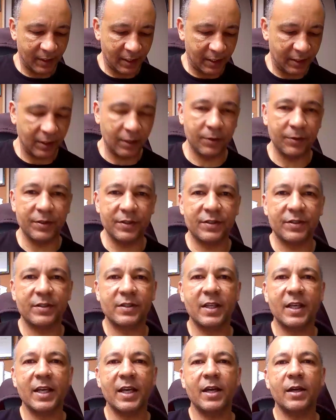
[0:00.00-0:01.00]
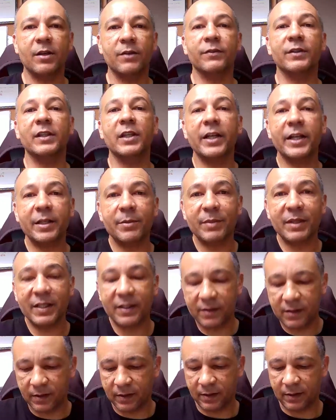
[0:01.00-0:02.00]
is out of
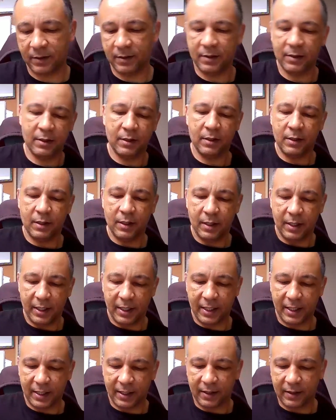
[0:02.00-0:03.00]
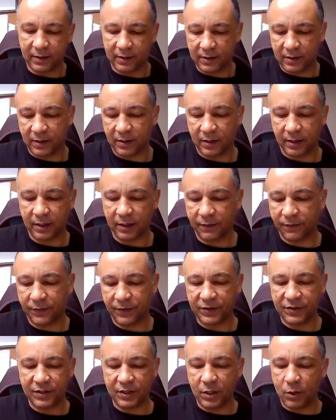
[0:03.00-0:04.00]
alignment, and if
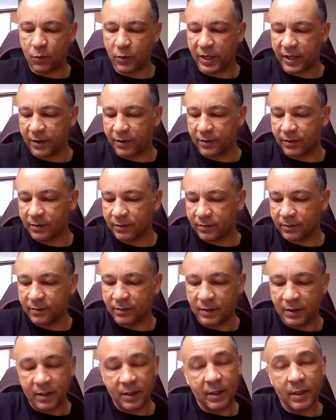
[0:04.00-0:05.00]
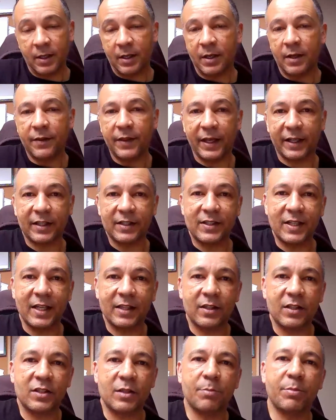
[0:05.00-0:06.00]
there's nowhere I can take
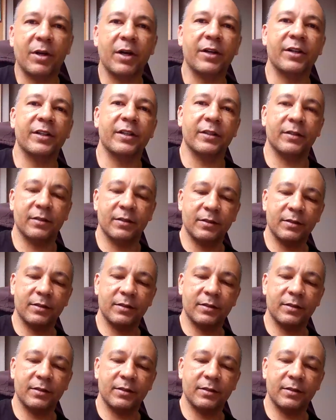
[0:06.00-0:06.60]
this apart and